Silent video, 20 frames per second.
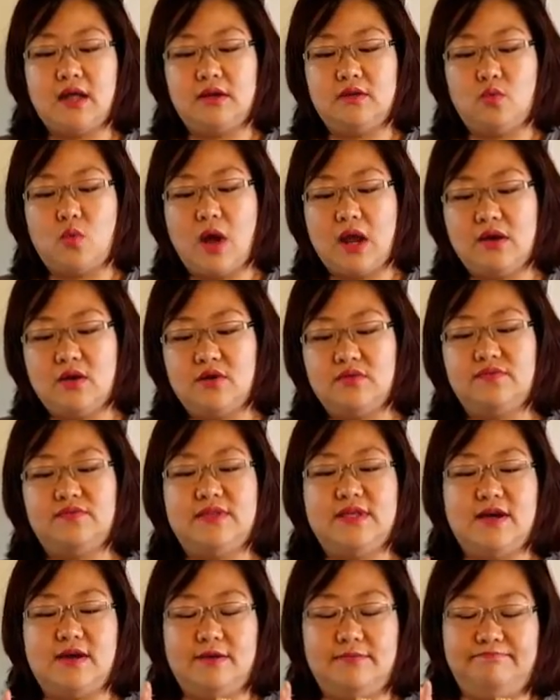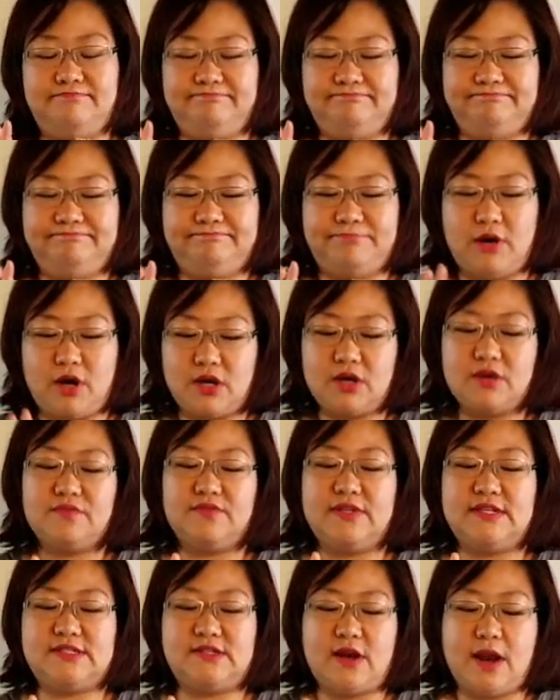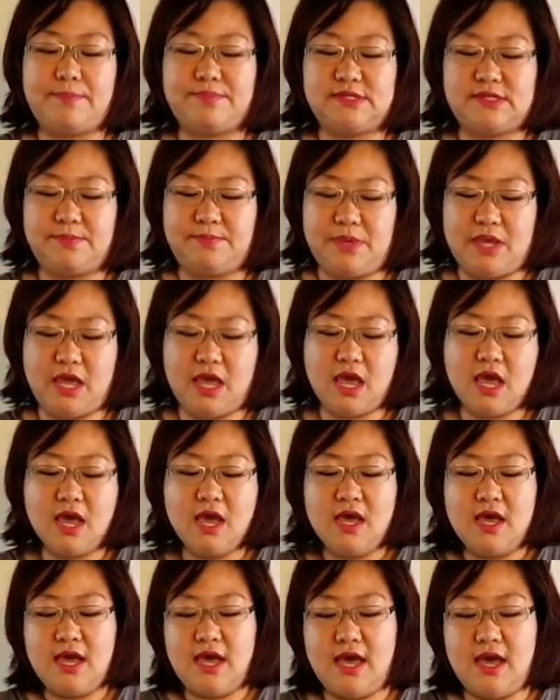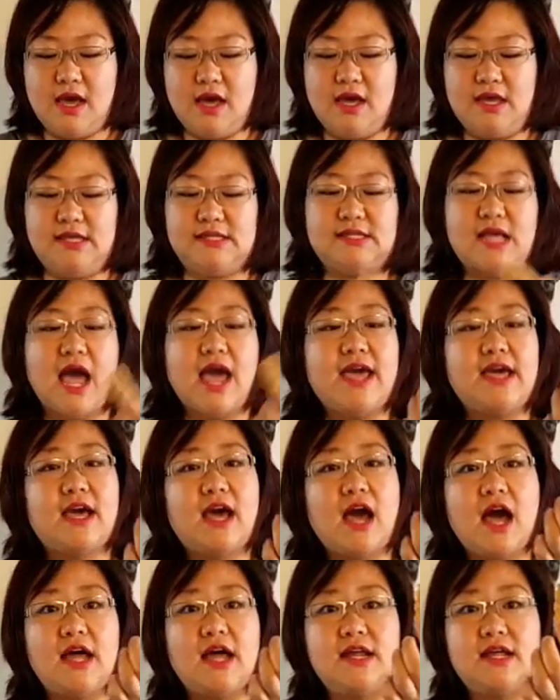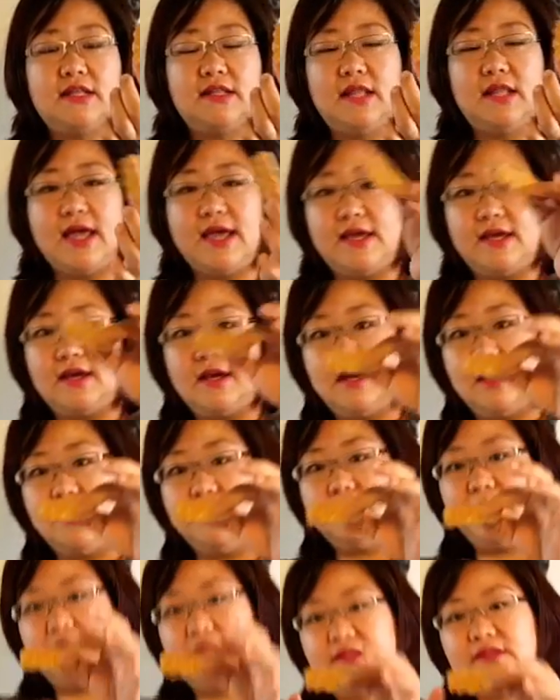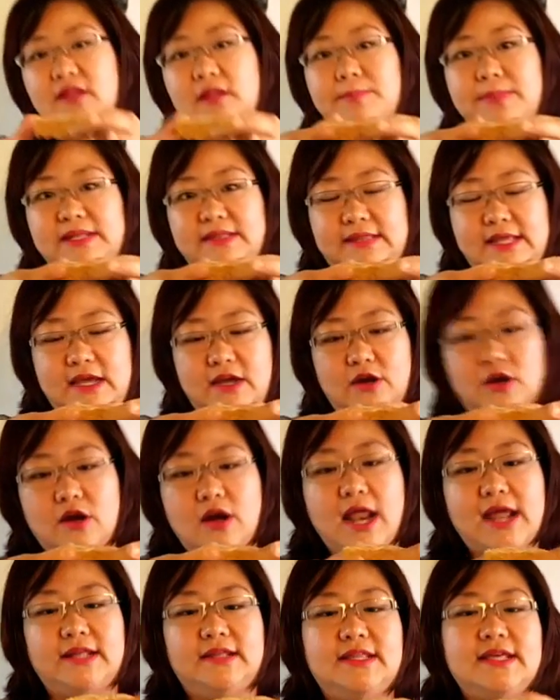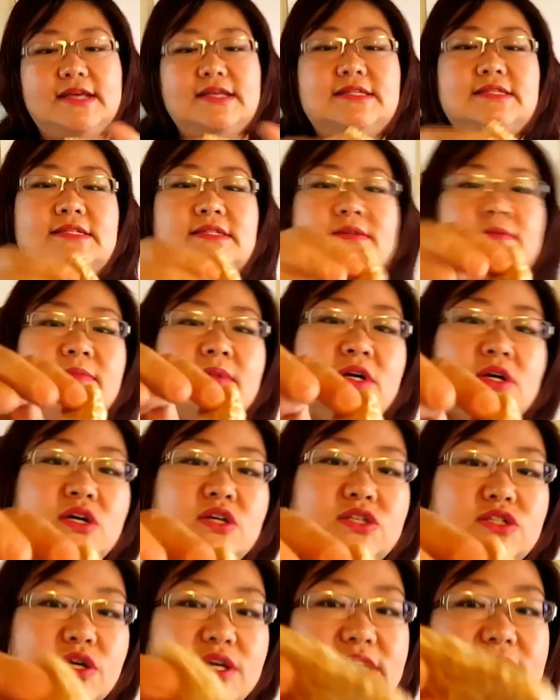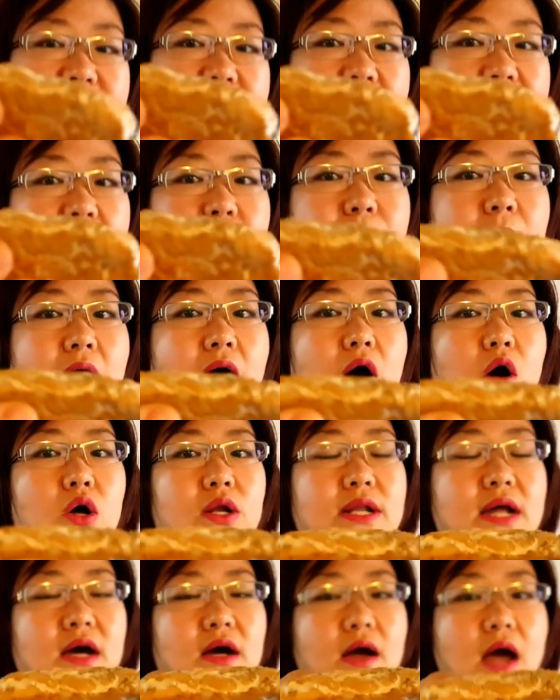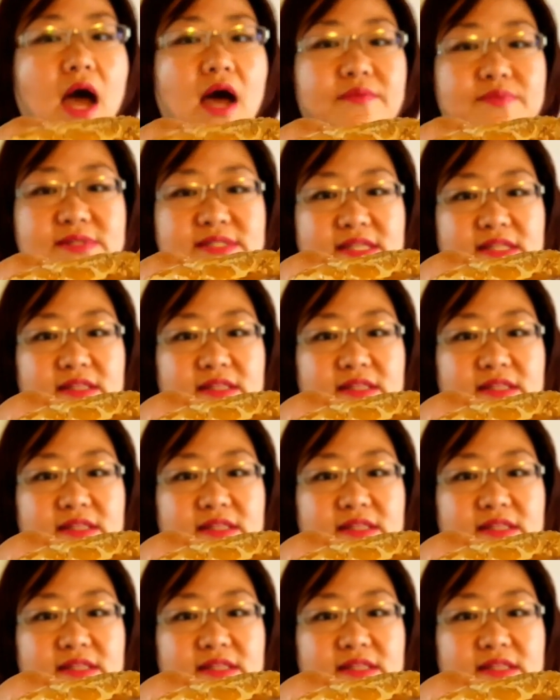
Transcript: one of the part of this recipe is I cut it like a little bit thicker like this. So it's like about half